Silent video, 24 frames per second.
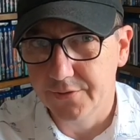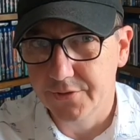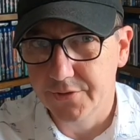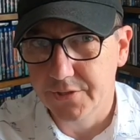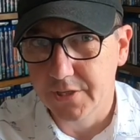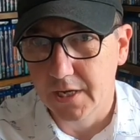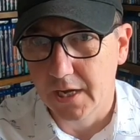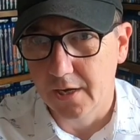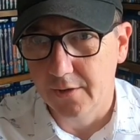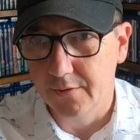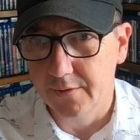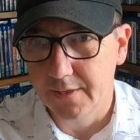
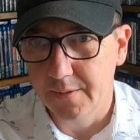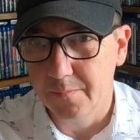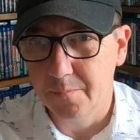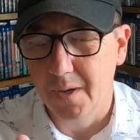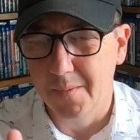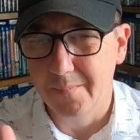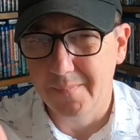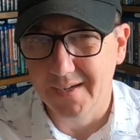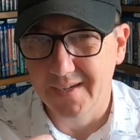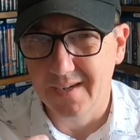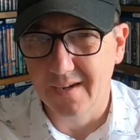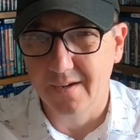So it
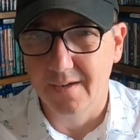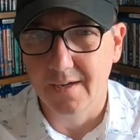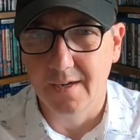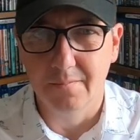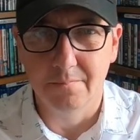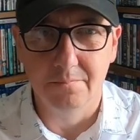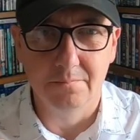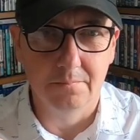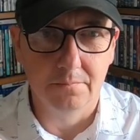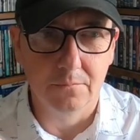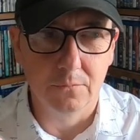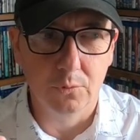might be going
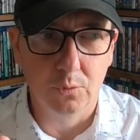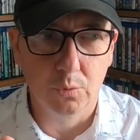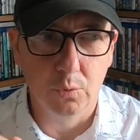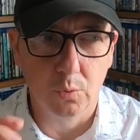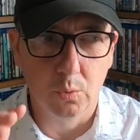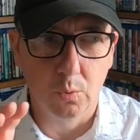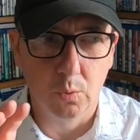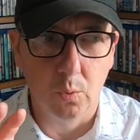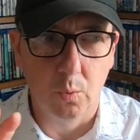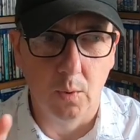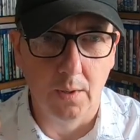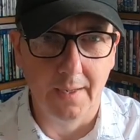up
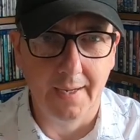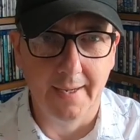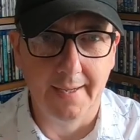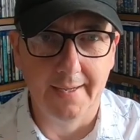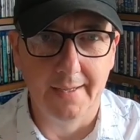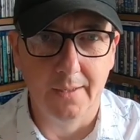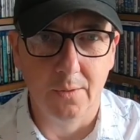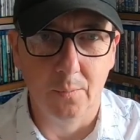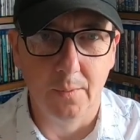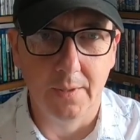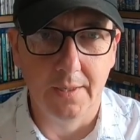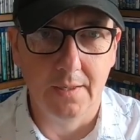quite late
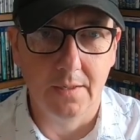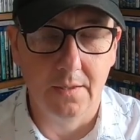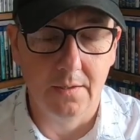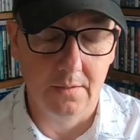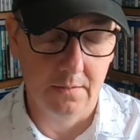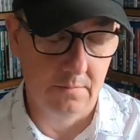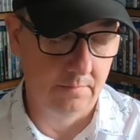in the week.